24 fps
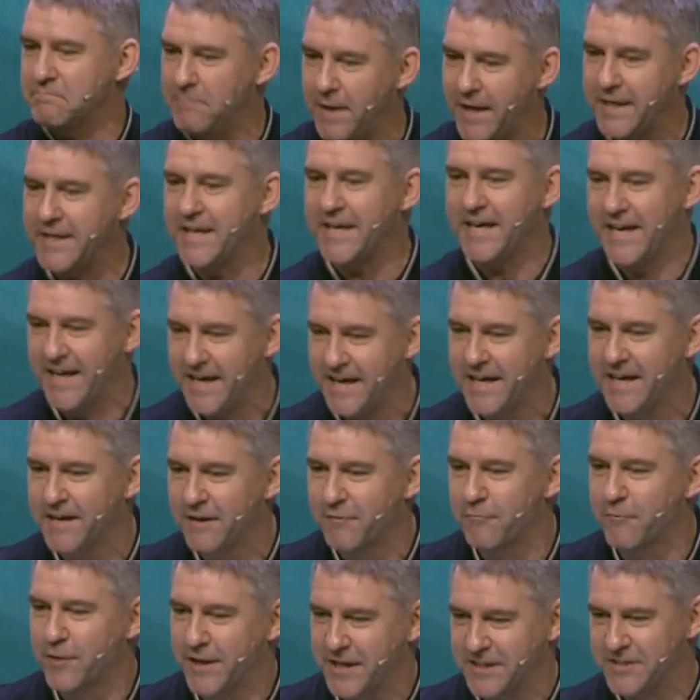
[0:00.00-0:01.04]
money
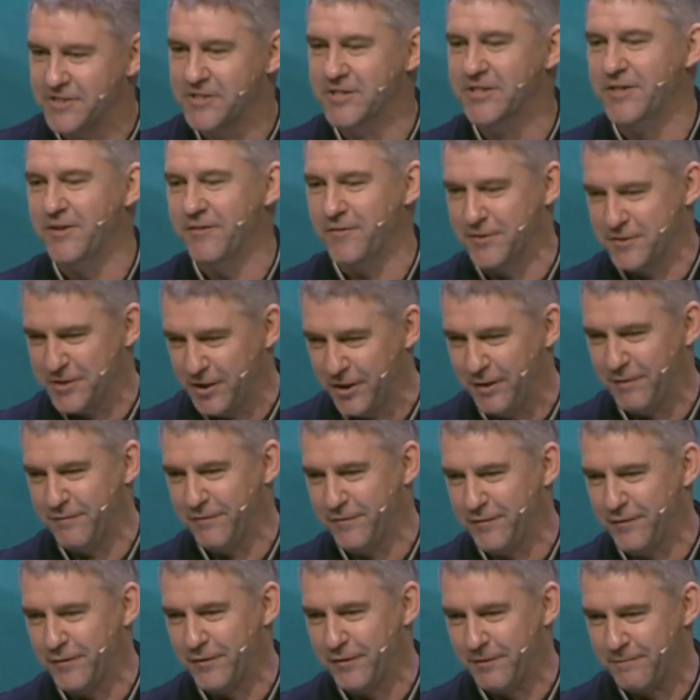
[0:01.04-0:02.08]
reach the top
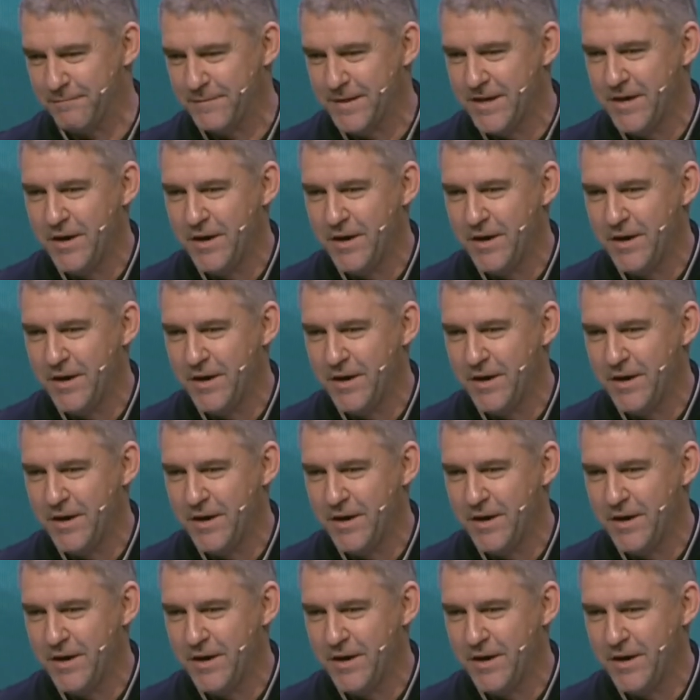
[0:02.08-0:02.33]
four?